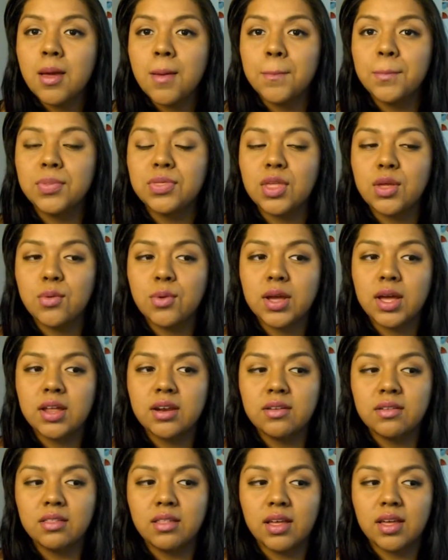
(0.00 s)
but they were
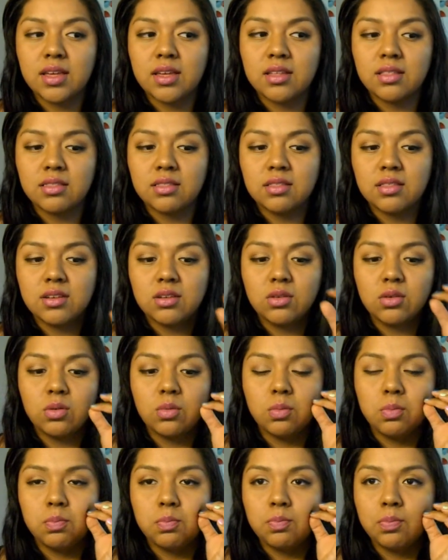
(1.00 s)
kind of like
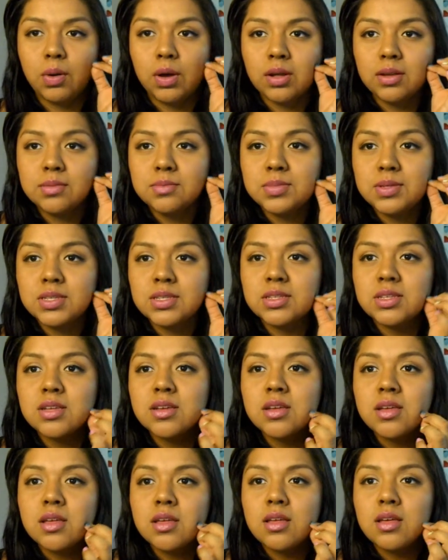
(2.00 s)
little bumps
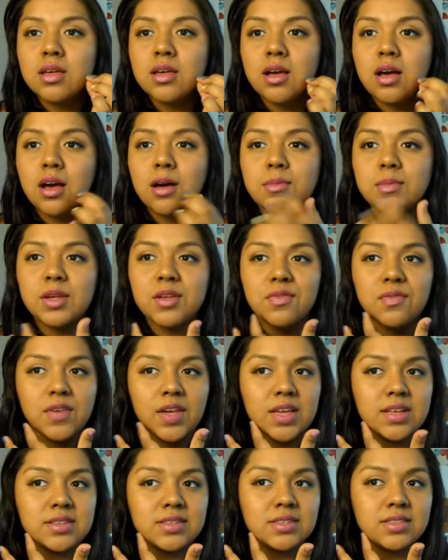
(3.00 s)
on my
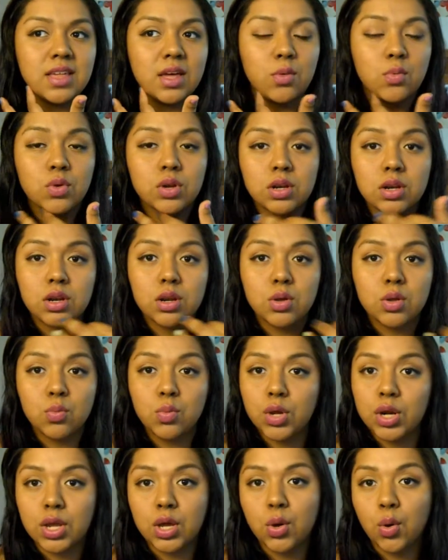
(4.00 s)
face that
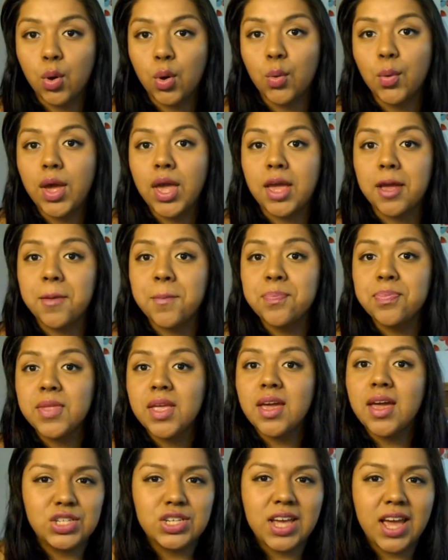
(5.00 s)
wouldn't go away.
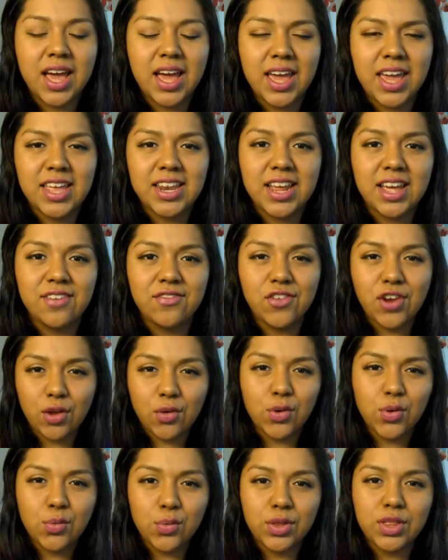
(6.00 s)
So yeah, and I've
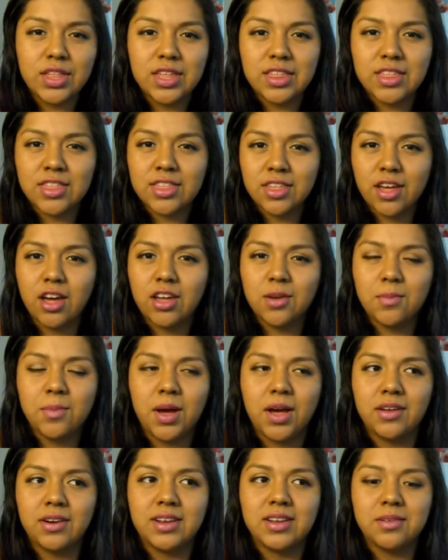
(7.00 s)
never really thought
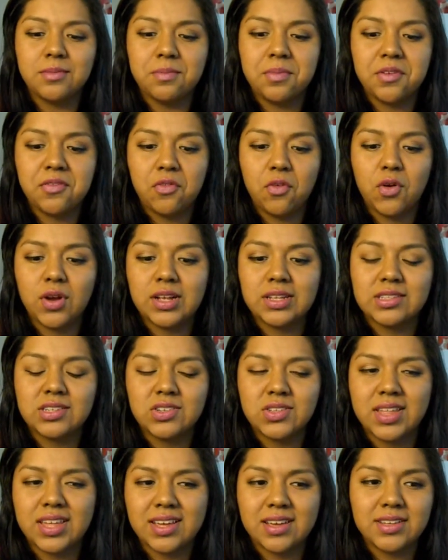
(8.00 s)
about it before
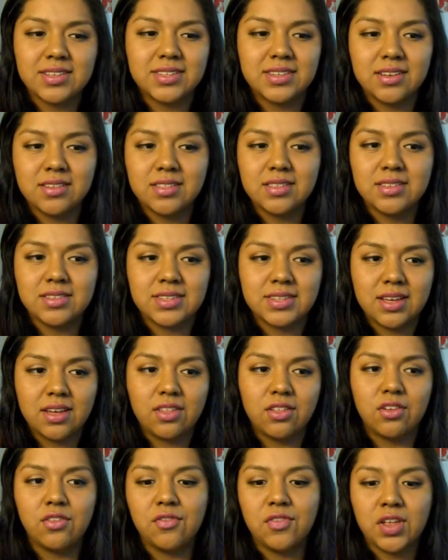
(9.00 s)
until like I saw this
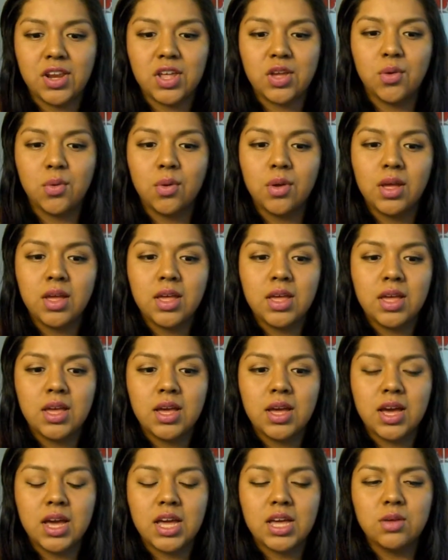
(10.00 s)
other video.
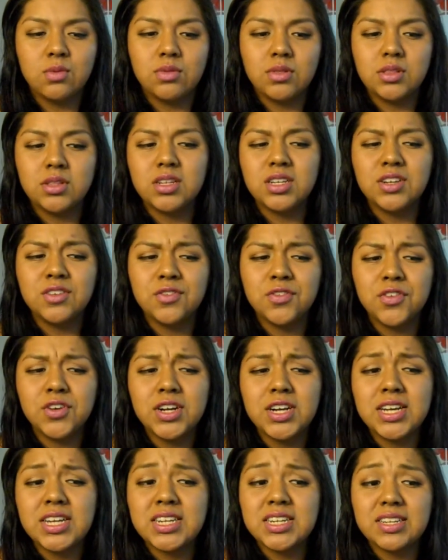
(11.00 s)
I will look for
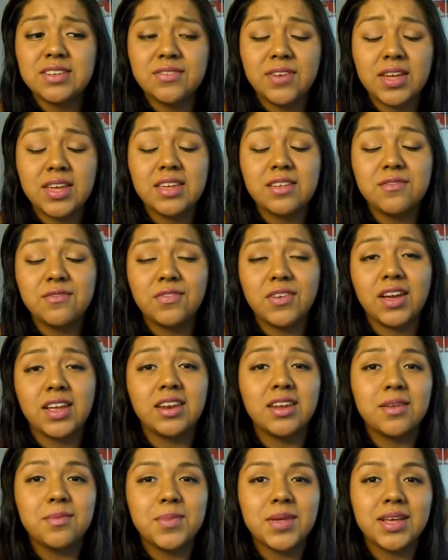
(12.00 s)
it if I can
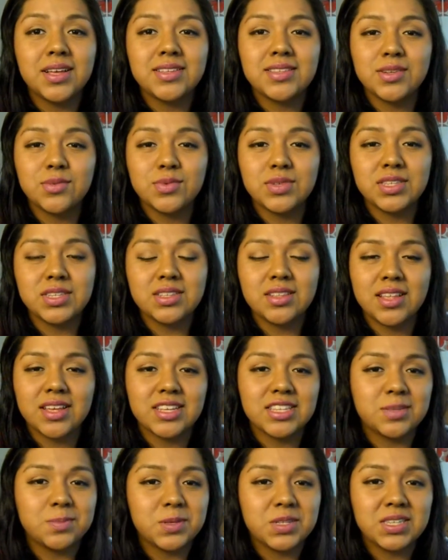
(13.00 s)
find it, because it wasn't
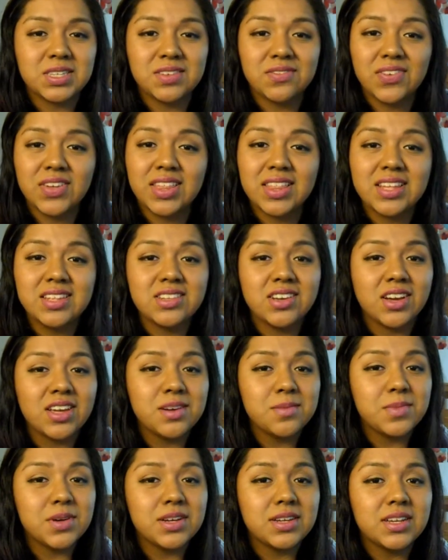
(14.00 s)
like specifically
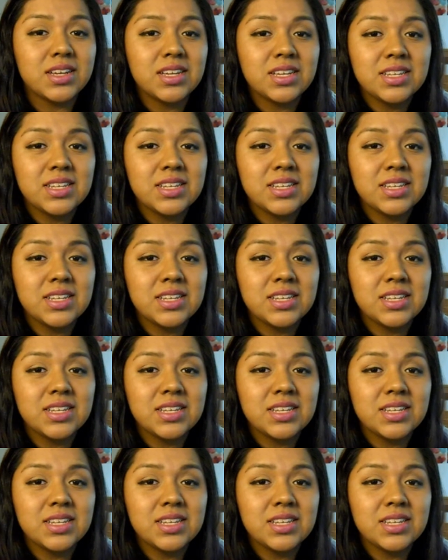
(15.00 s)
talking about